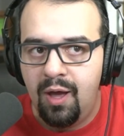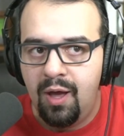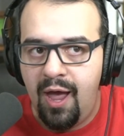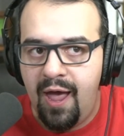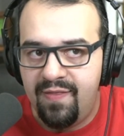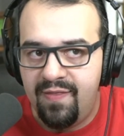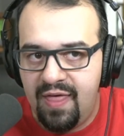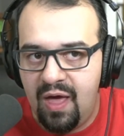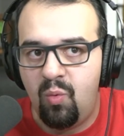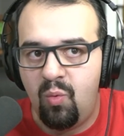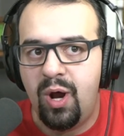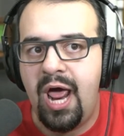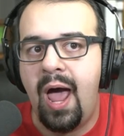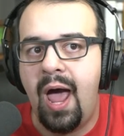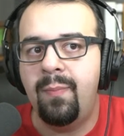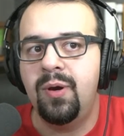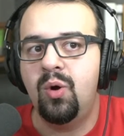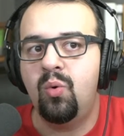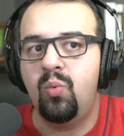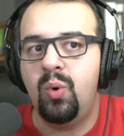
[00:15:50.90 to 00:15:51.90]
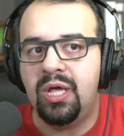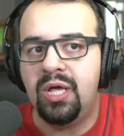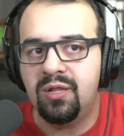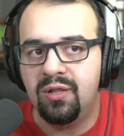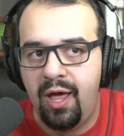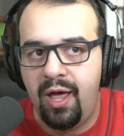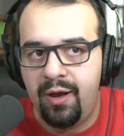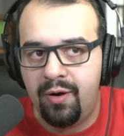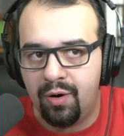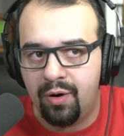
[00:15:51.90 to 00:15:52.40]
And then what happened a week
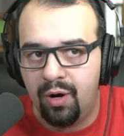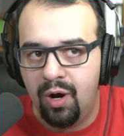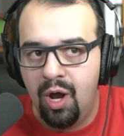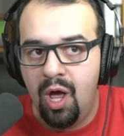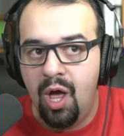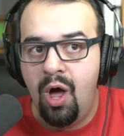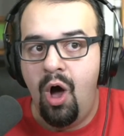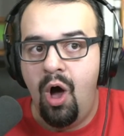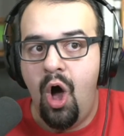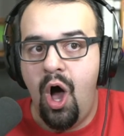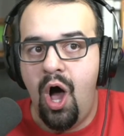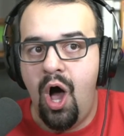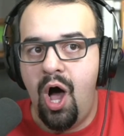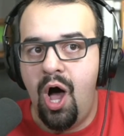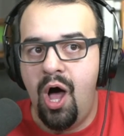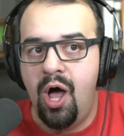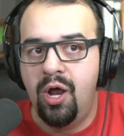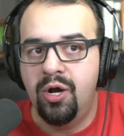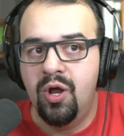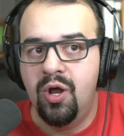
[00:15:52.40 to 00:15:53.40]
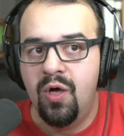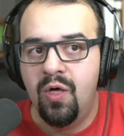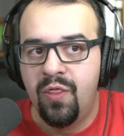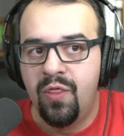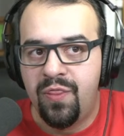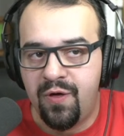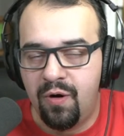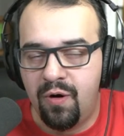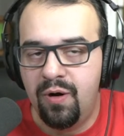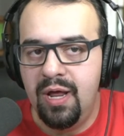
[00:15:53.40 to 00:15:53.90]
later? On
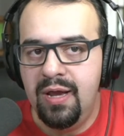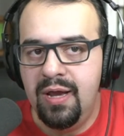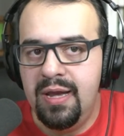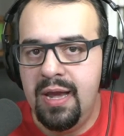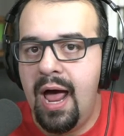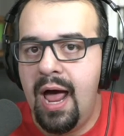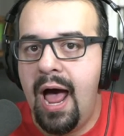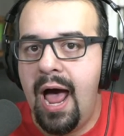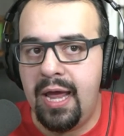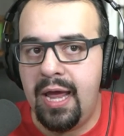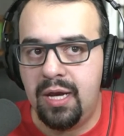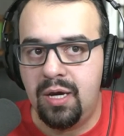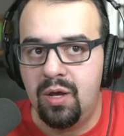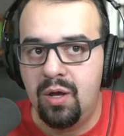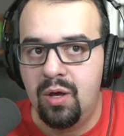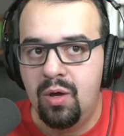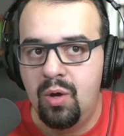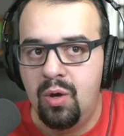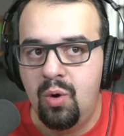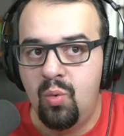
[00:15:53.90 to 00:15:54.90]
3rd and 9,